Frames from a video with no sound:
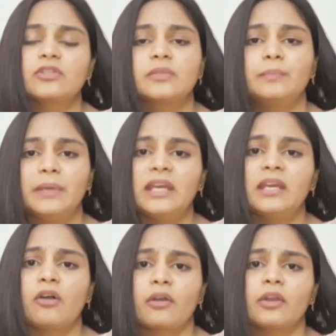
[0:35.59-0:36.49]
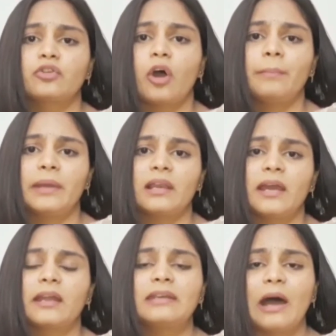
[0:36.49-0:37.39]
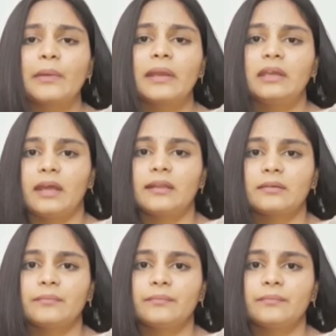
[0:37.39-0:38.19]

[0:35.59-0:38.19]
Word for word: to speak on a topic like dowry death,